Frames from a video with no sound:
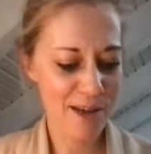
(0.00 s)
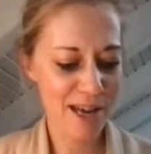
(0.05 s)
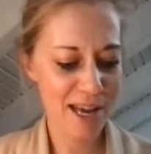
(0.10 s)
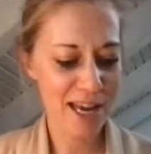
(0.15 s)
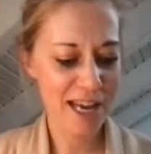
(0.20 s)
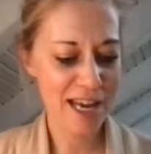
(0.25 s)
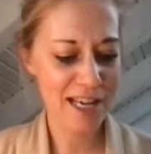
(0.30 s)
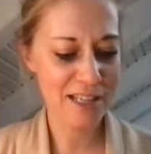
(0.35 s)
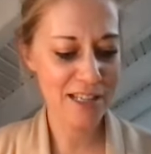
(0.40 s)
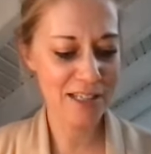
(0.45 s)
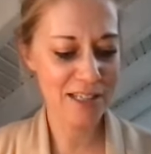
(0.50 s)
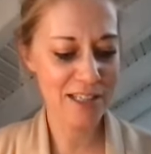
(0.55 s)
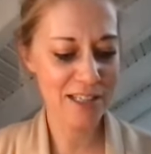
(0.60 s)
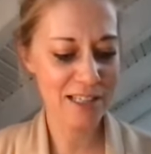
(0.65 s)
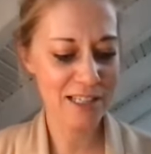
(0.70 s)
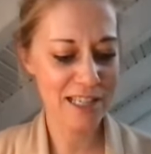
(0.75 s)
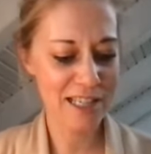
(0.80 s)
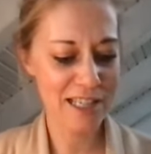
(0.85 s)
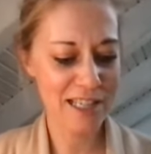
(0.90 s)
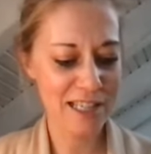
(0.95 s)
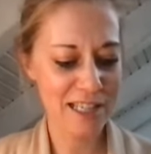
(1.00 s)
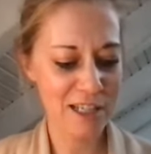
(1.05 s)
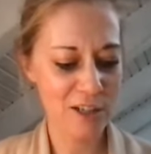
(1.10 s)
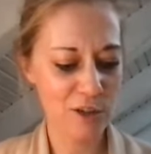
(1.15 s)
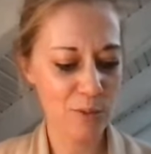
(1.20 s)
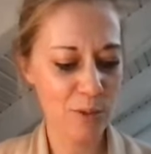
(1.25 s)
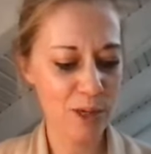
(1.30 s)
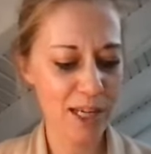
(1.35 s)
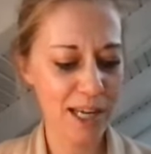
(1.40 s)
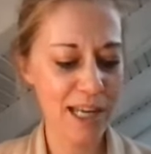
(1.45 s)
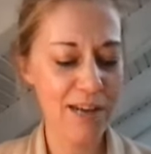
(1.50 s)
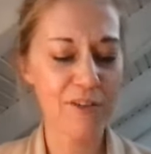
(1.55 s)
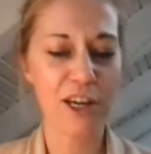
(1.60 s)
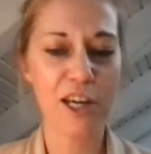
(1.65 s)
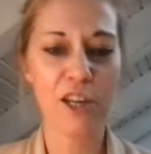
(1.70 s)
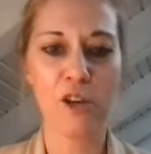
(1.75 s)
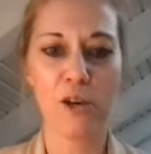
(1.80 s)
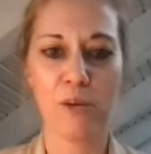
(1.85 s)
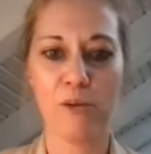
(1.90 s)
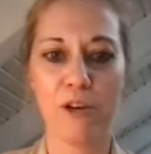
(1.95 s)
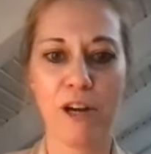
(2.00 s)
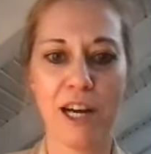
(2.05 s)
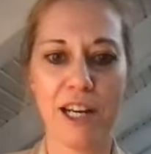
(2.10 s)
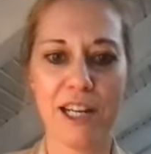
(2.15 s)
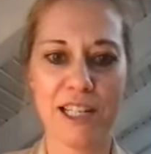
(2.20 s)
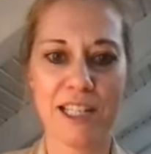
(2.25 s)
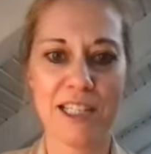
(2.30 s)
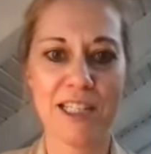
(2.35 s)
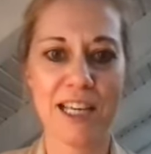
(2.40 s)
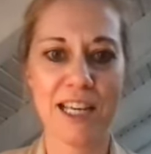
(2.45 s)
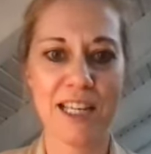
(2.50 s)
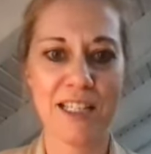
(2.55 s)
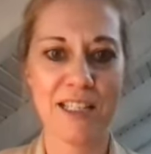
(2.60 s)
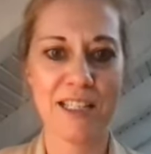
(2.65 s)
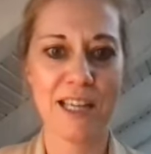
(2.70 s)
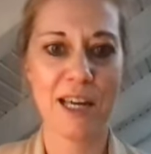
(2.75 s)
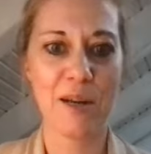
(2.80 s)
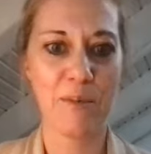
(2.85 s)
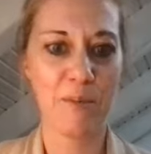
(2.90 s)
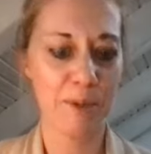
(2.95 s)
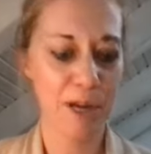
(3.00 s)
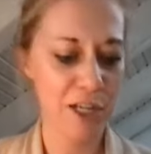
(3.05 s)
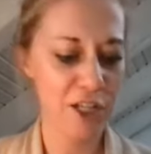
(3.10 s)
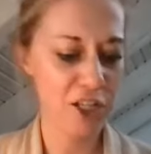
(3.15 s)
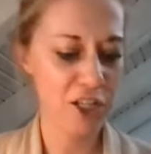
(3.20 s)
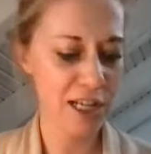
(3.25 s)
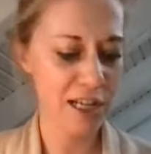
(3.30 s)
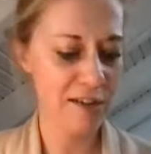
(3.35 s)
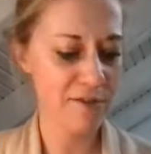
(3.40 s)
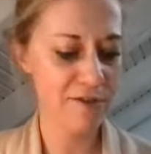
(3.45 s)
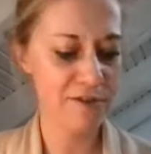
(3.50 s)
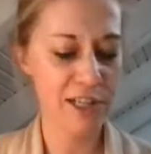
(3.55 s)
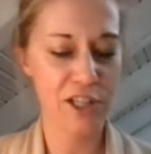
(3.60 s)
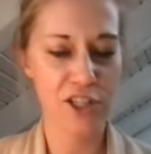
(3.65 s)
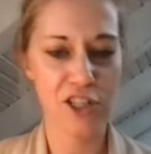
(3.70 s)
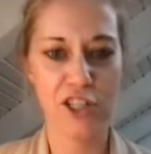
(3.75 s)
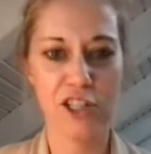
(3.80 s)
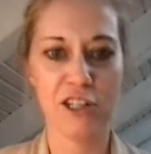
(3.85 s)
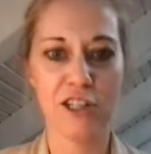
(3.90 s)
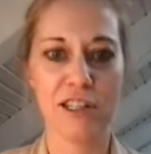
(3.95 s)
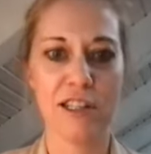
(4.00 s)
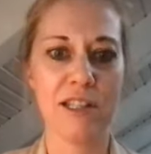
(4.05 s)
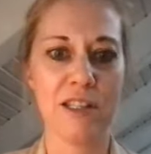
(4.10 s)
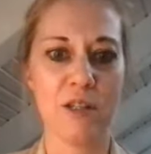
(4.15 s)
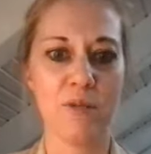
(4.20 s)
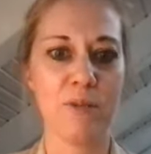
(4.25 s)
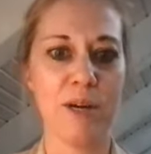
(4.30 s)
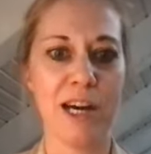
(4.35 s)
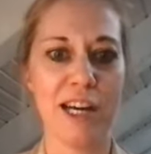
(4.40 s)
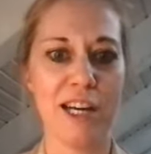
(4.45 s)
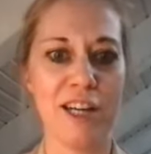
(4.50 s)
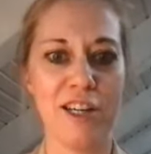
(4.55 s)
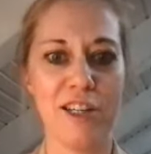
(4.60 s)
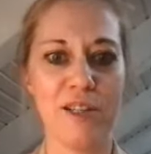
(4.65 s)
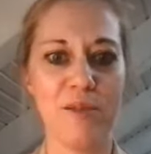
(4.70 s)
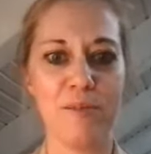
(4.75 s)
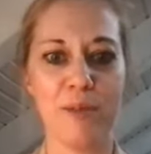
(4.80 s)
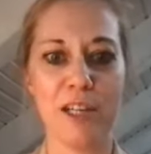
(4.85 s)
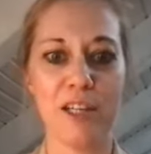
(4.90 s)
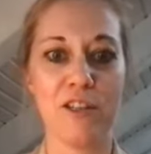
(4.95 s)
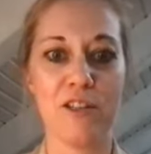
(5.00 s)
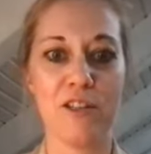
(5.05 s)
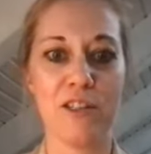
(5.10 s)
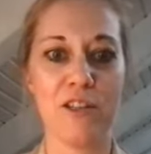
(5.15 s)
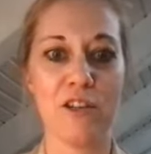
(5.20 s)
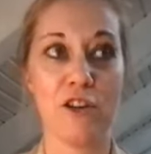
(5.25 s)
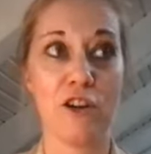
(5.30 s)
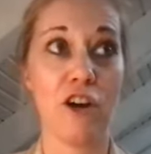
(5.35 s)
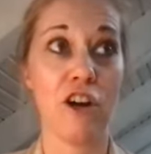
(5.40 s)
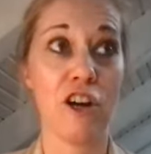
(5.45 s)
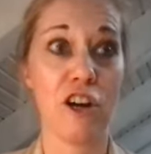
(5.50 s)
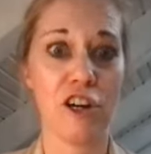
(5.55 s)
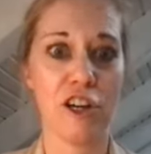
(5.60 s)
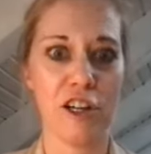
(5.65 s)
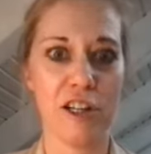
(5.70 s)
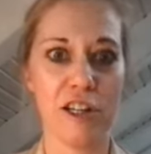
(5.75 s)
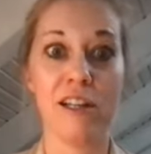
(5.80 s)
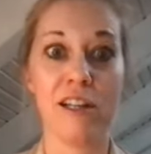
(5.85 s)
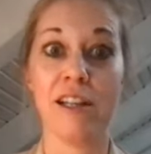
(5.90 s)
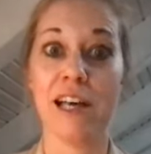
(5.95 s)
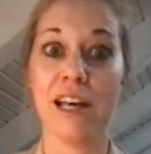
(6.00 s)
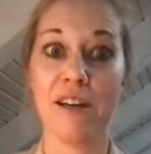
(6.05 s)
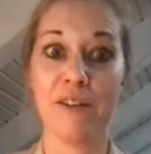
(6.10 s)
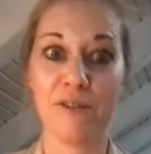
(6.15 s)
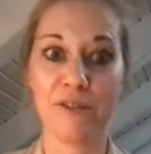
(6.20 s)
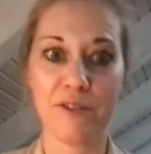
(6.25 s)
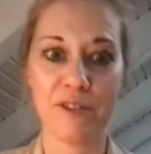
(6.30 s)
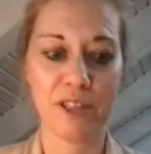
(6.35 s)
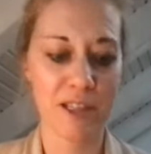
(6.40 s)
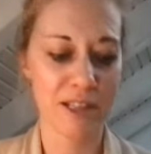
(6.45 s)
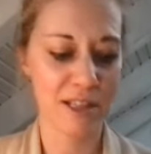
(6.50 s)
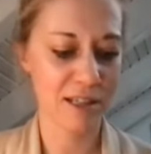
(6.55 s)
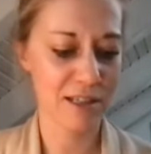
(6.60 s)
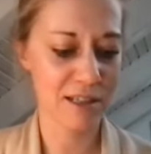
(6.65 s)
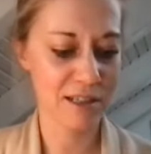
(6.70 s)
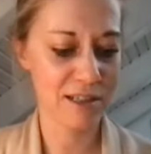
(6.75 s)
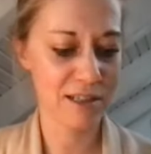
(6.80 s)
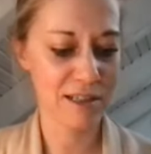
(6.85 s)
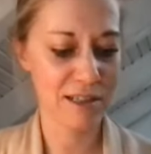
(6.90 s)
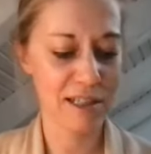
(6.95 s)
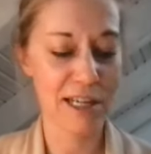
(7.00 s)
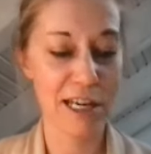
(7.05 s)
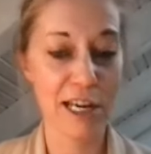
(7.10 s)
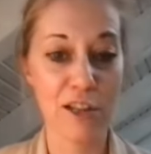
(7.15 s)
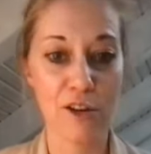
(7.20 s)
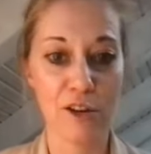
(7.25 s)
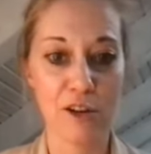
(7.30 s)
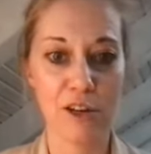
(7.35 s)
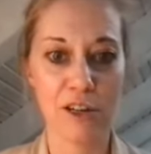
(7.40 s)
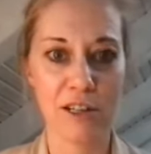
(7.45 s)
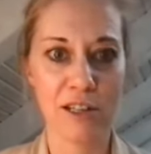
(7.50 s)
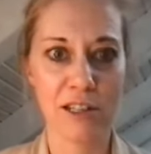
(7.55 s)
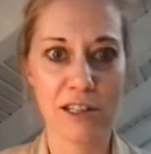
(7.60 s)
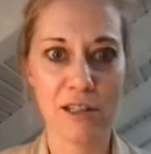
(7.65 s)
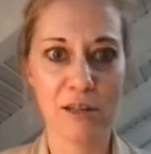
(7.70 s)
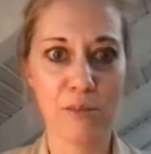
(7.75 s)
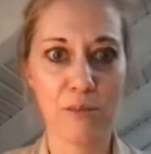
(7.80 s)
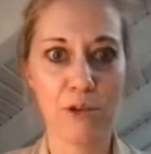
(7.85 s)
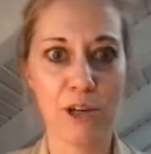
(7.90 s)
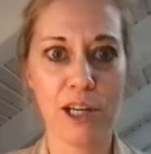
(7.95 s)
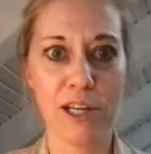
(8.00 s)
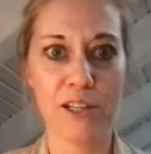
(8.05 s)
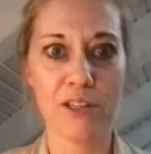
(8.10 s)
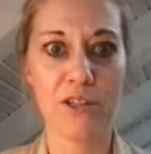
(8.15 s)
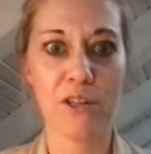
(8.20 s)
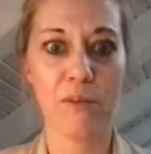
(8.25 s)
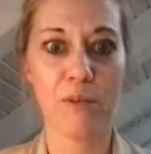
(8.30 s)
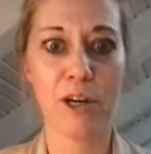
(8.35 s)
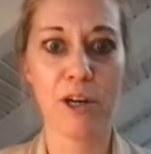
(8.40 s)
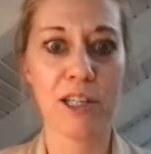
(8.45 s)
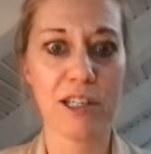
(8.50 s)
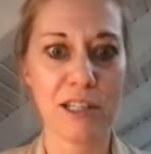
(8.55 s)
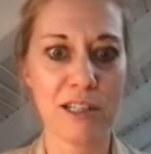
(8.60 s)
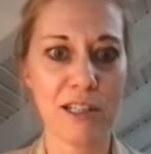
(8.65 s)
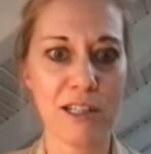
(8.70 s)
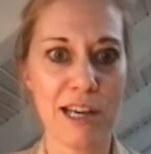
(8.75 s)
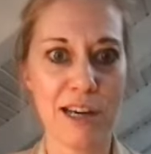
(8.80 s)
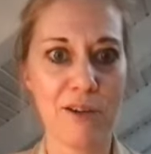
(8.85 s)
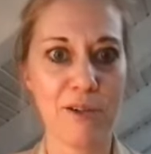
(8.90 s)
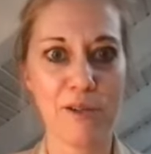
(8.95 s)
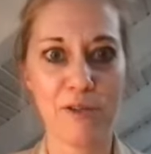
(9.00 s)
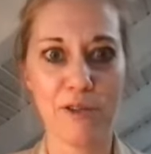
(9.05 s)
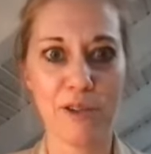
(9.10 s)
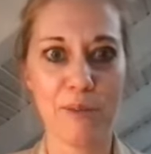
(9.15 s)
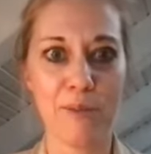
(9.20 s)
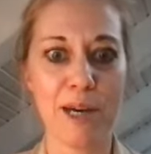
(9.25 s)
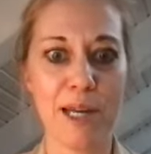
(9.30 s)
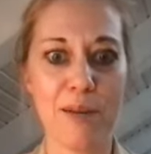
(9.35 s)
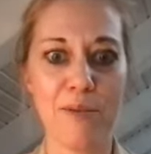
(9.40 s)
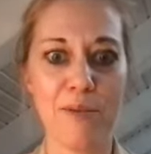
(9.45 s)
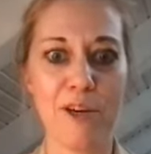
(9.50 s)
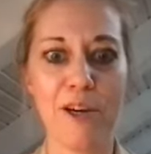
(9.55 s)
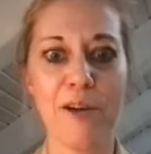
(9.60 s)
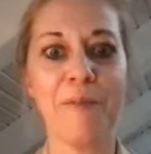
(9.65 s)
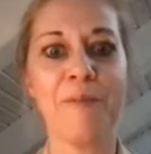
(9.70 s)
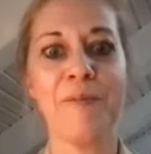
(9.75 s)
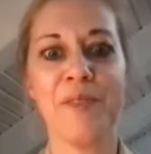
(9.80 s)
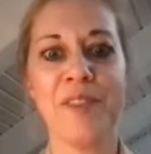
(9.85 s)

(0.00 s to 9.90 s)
Has the, or what kind of other products has that bungee feature inspired? Because there are a lot of other products in the market now from Mighty Paw.